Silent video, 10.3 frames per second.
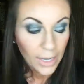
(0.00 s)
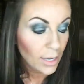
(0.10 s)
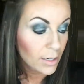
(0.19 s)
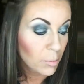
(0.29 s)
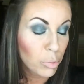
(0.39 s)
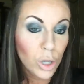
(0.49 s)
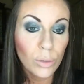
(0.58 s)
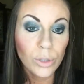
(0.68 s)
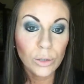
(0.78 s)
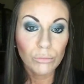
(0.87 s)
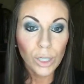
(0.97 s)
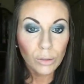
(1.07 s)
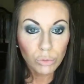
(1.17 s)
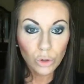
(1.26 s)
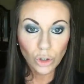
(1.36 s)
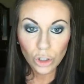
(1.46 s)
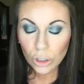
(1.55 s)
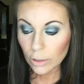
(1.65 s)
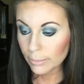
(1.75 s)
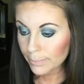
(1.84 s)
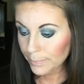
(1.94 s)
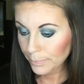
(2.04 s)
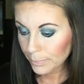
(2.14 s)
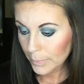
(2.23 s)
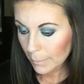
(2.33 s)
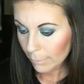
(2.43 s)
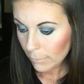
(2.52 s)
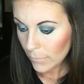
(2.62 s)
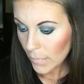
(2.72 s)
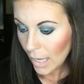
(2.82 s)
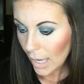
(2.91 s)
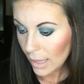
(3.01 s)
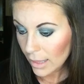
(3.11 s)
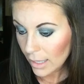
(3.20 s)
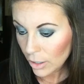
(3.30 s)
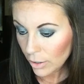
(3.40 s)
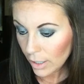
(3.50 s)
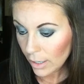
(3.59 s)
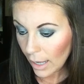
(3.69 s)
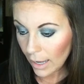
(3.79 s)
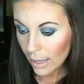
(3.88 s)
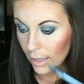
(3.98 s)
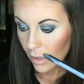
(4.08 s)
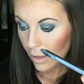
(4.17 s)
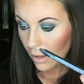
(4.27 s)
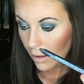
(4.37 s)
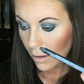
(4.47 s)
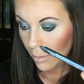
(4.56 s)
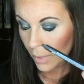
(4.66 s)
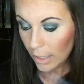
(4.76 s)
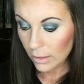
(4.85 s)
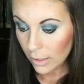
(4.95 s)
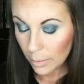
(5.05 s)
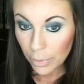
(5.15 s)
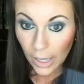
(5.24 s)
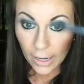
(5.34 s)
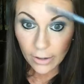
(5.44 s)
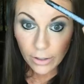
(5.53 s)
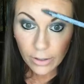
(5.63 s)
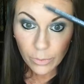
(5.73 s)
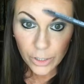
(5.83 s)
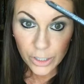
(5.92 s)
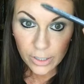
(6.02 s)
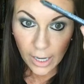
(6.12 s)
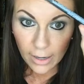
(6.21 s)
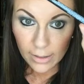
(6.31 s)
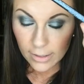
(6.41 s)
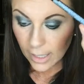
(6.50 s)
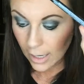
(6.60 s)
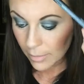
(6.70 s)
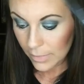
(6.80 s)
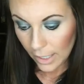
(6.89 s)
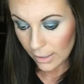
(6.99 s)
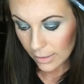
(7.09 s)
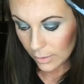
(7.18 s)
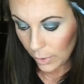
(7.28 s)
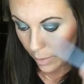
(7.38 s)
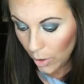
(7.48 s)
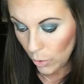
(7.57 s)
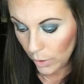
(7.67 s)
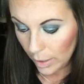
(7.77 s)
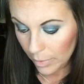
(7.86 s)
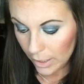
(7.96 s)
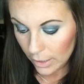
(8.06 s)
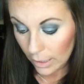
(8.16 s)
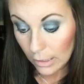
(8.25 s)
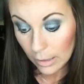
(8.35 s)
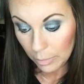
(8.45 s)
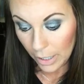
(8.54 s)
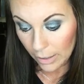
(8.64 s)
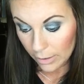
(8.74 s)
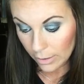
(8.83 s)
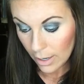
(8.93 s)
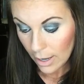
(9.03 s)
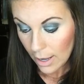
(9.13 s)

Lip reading: It plumps and bad boys up. And then you get a lip liner, which is kind of the same thing as what I'm holding, but in a lip liner.